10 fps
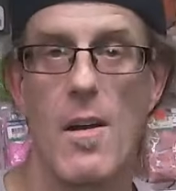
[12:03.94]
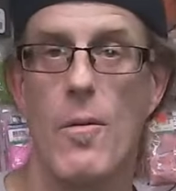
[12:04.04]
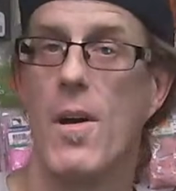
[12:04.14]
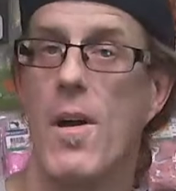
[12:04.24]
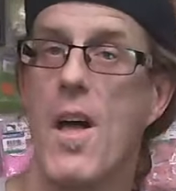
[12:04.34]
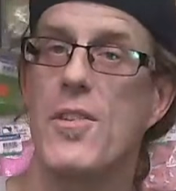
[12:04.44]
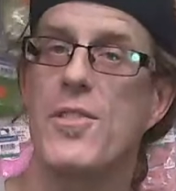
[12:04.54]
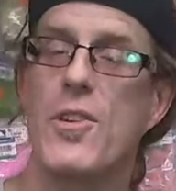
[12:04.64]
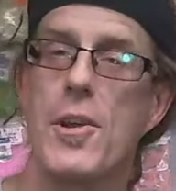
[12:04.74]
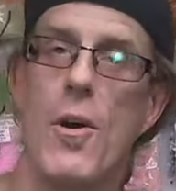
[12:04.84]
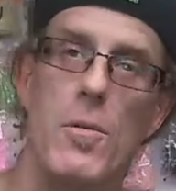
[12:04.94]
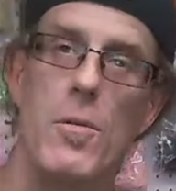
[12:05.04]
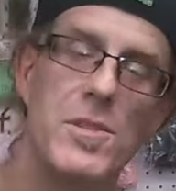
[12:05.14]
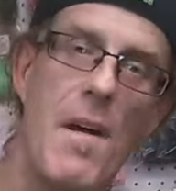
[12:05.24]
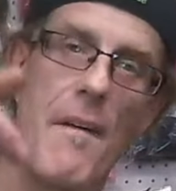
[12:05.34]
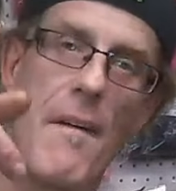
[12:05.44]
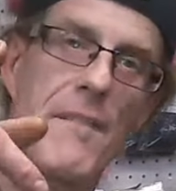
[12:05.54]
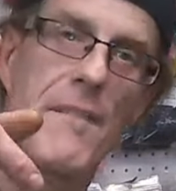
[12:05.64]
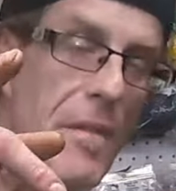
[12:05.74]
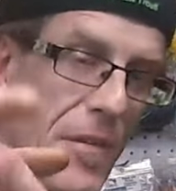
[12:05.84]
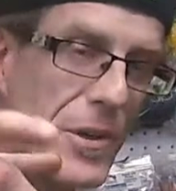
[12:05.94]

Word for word: Well, Scotty Holmes for the